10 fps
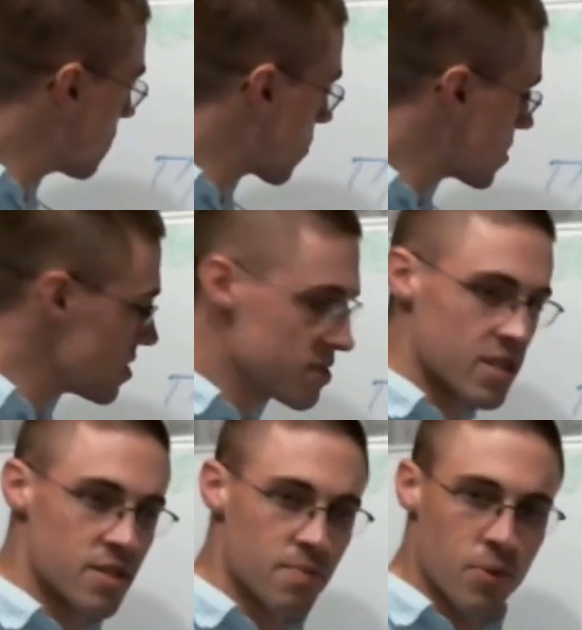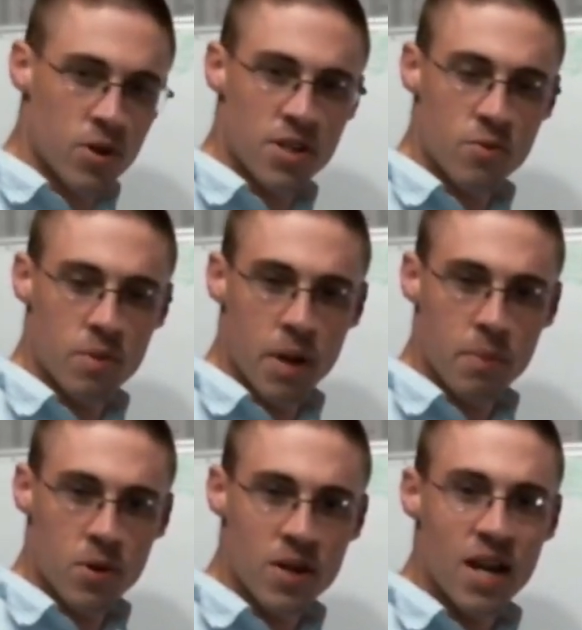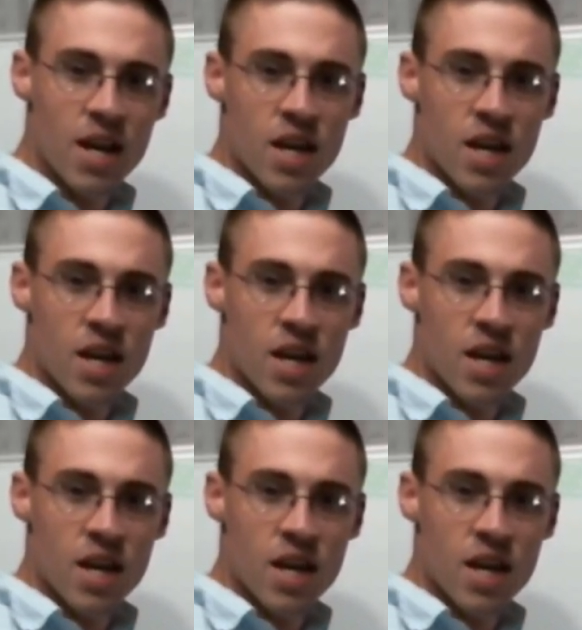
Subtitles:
forces, it's important to remember